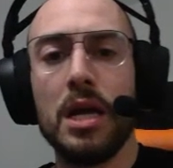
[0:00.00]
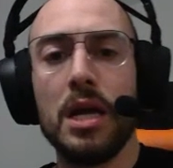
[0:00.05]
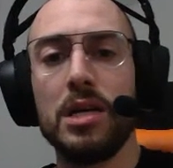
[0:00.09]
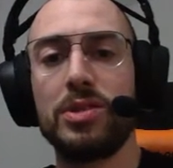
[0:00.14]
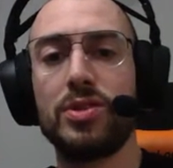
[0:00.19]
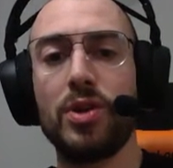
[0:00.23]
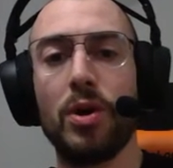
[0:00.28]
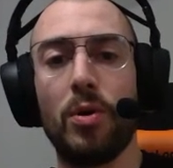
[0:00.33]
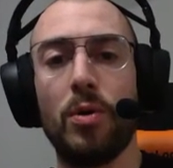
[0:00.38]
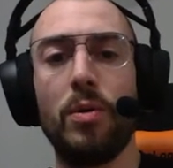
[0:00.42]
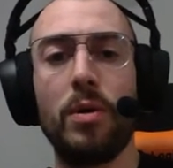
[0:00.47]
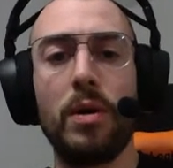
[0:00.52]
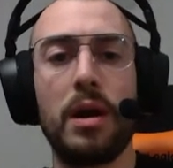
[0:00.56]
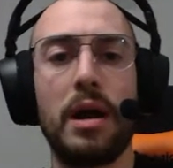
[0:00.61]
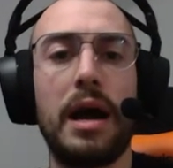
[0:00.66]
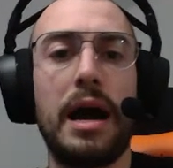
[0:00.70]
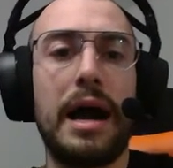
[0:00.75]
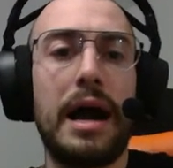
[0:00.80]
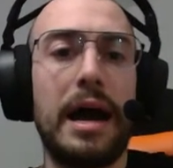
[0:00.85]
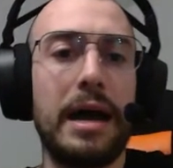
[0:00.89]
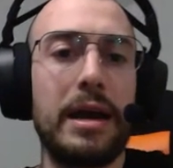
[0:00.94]
So
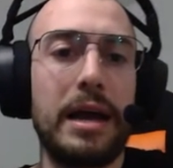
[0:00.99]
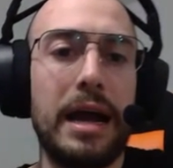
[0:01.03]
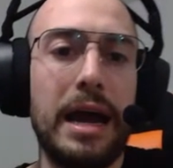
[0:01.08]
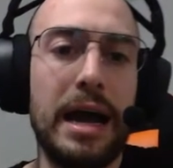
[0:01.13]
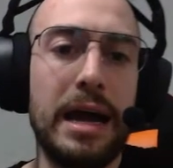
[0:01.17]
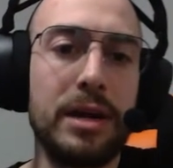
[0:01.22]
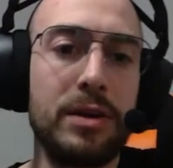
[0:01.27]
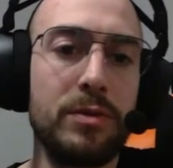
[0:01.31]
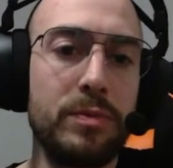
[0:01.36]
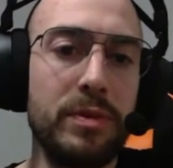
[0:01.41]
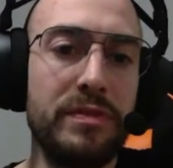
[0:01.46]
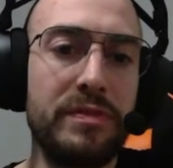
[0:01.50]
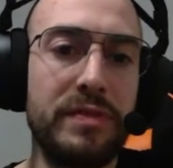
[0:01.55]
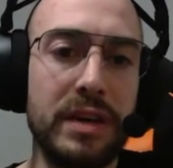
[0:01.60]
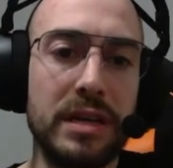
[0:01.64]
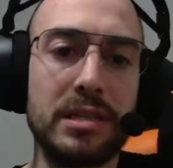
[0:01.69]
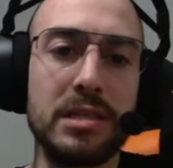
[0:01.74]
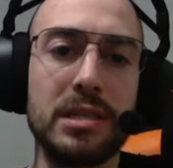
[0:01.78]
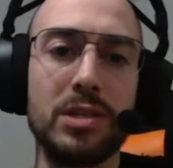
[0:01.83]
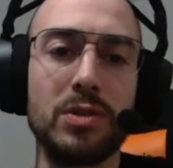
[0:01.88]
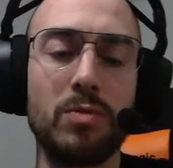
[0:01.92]
how do we
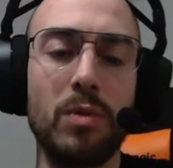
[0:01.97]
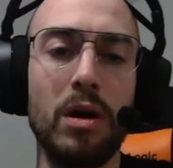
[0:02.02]
fix this?